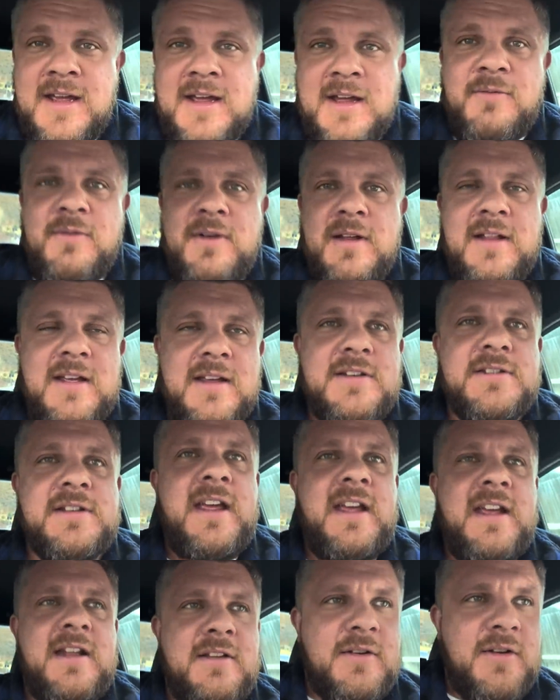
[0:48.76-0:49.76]
Really
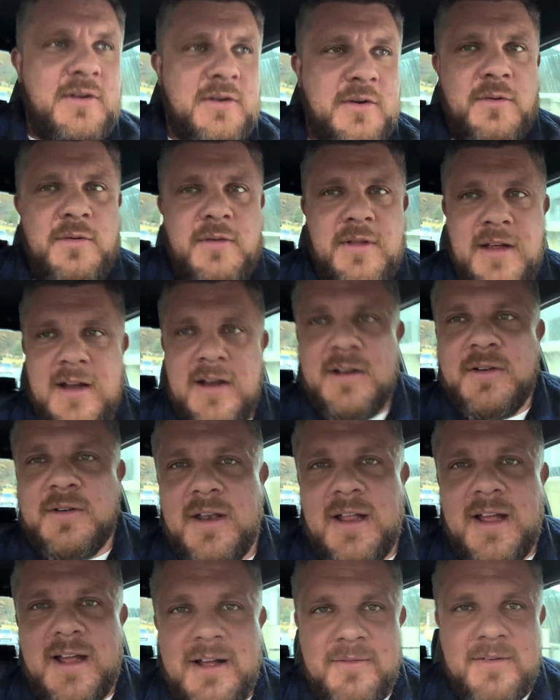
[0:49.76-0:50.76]
excited, going to go there, going
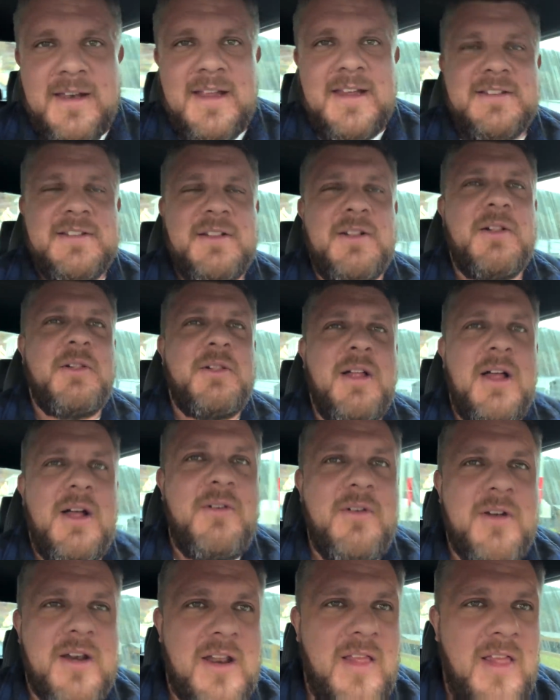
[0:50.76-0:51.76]
to have a nice little
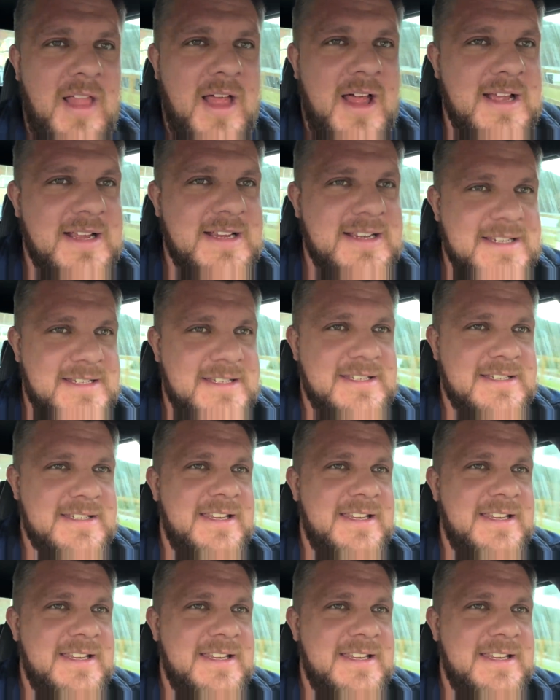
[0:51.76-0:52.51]
relax,